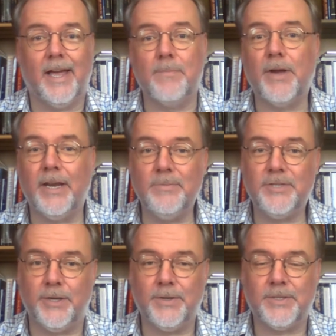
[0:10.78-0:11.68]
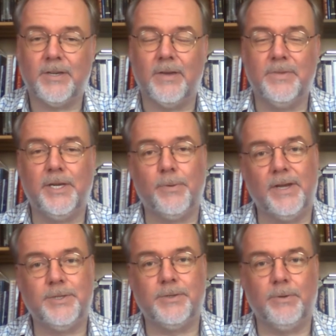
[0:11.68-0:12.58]
Uh, my name's Stuart. I'm the
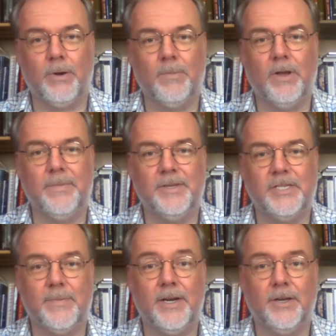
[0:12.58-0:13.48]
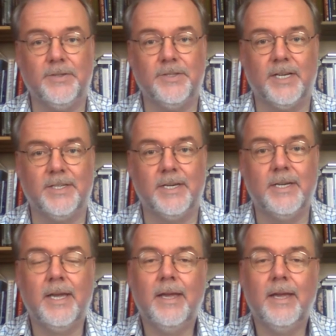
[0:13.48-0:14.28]
curator of the Cromwell Museum in Huntingdon.